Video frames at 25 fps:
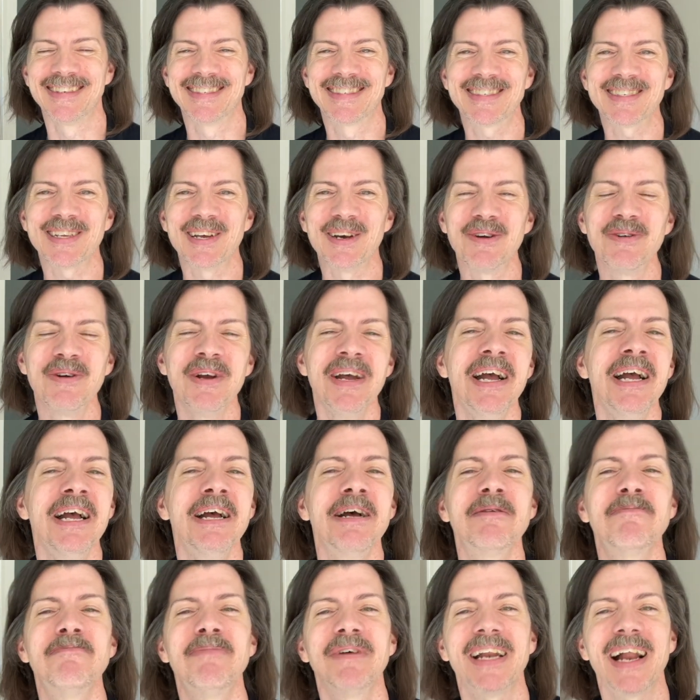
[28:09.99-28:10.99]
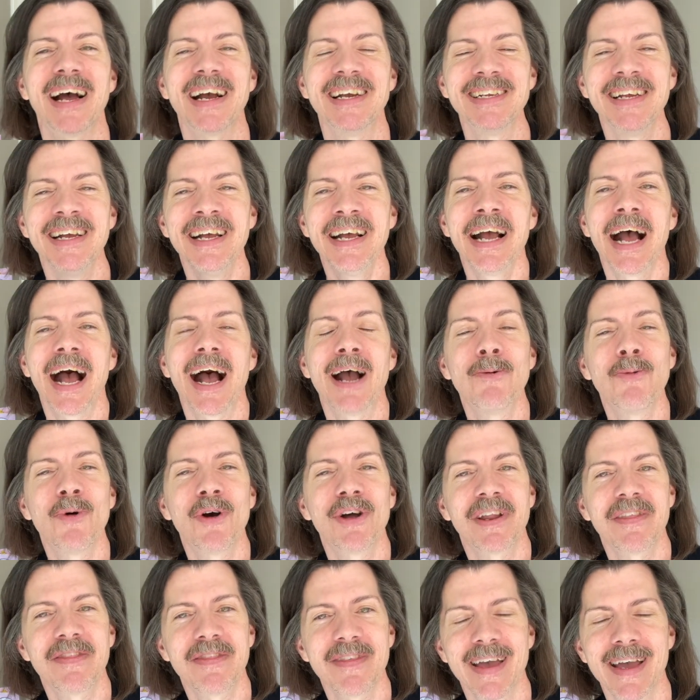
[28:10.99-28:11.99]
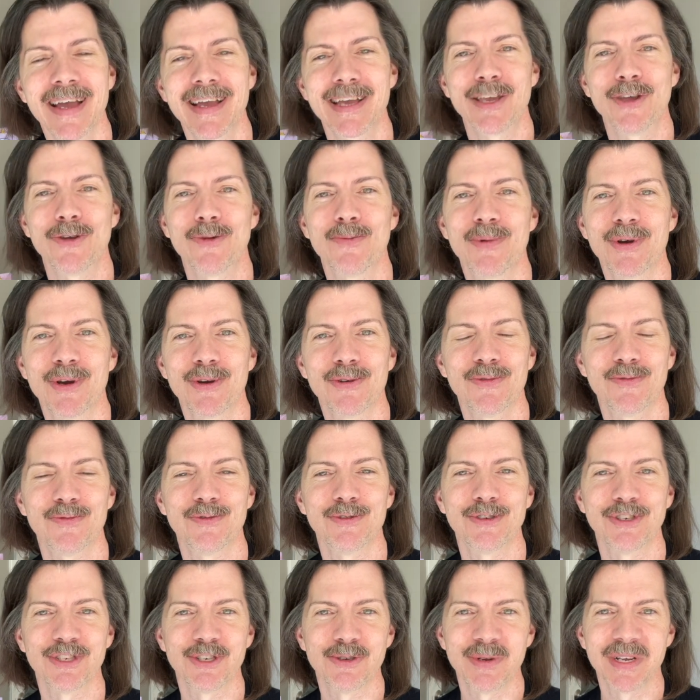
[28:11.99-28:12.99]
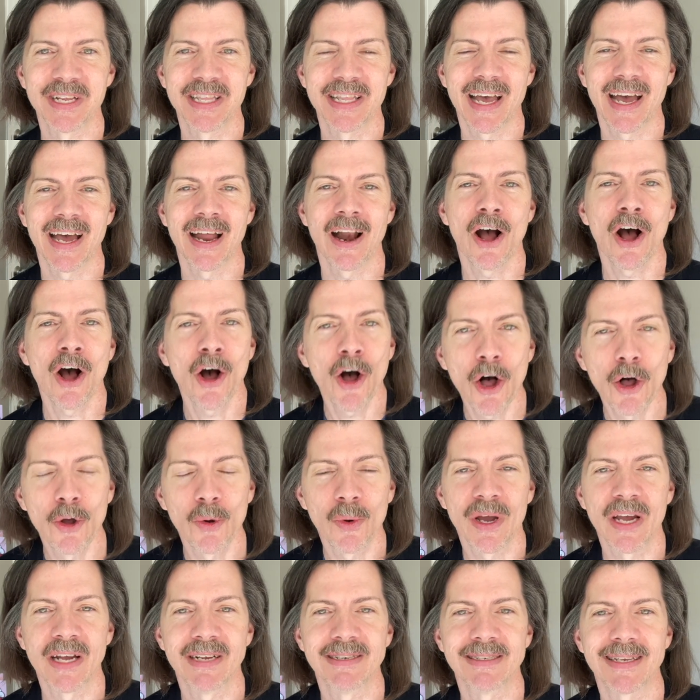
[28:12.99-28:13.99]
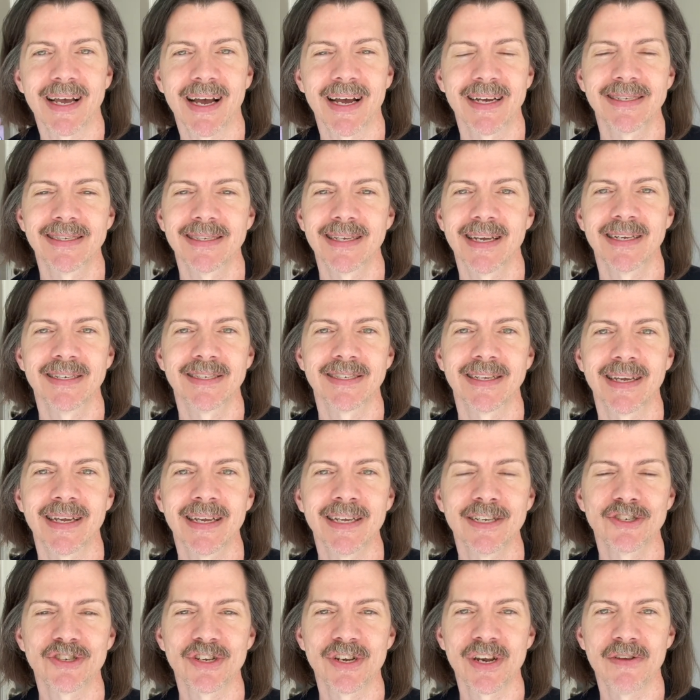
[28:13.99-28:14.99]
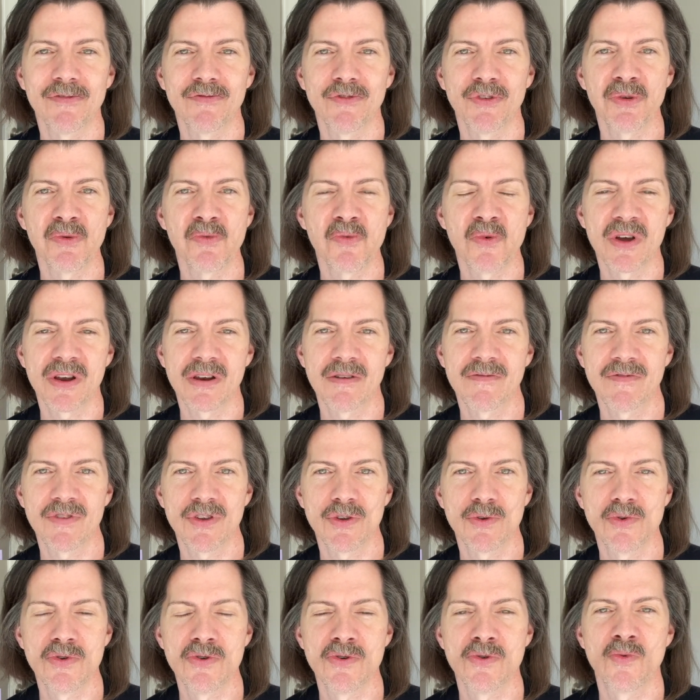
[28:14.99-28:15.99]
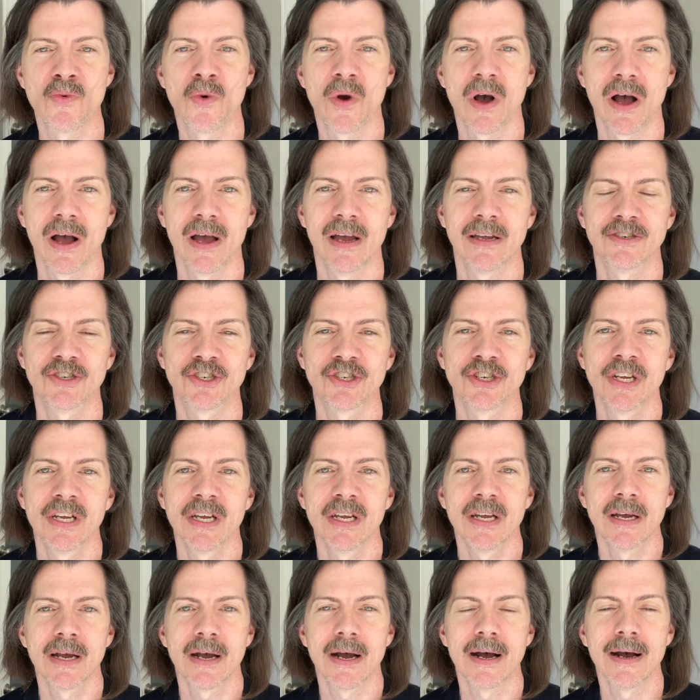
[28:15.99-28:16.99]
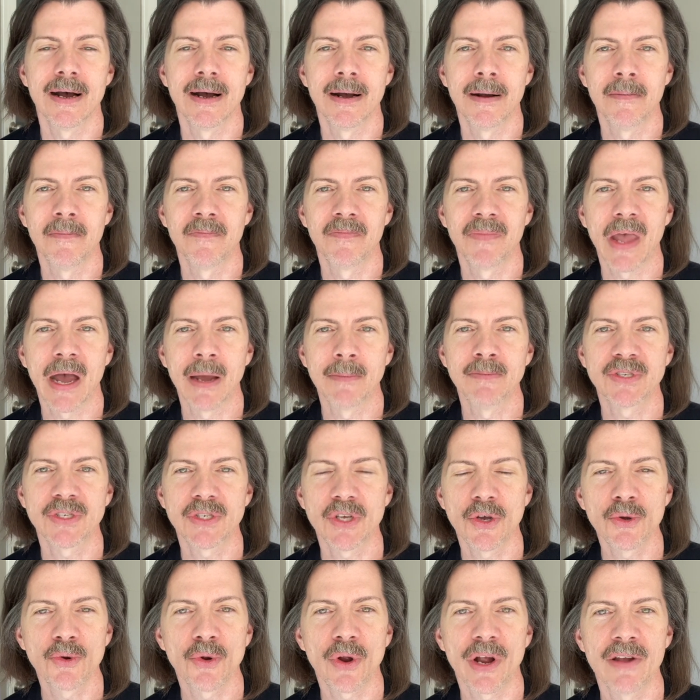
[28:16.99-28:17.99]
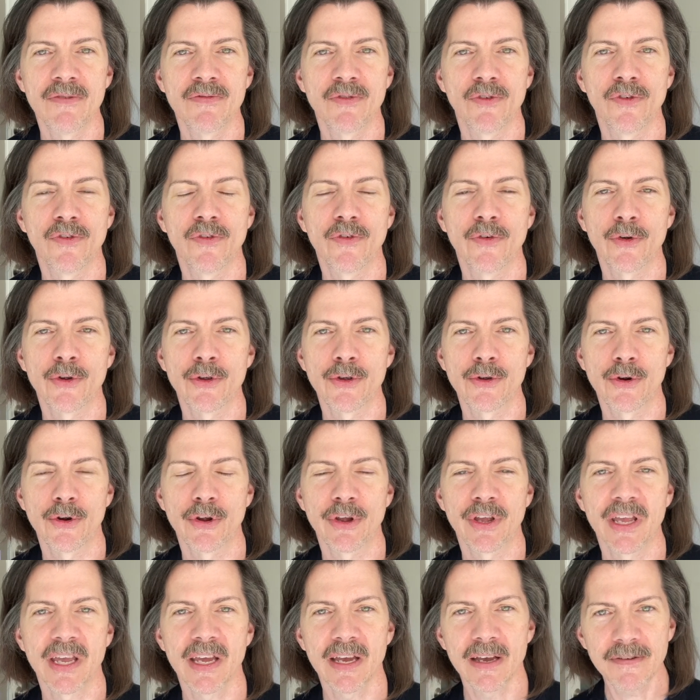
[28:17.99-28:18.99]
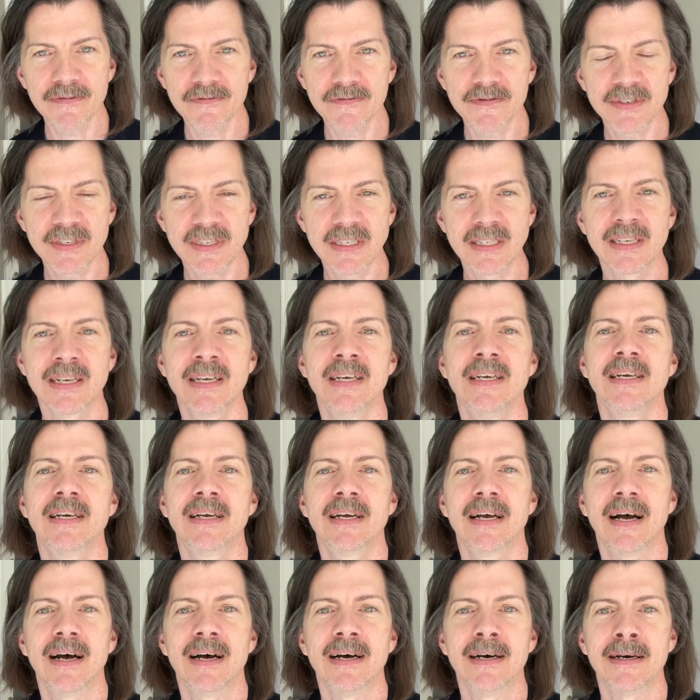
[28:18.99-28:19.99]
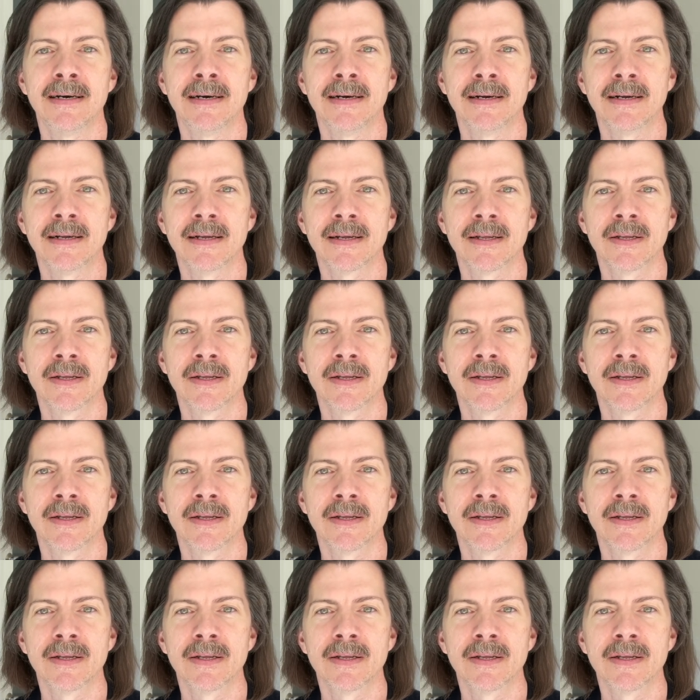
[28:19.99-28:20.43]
so, but I, I want to thank you both for doing that. Always, I say to each and every one of you who watch, um, I'm so grateful for your gifts uh,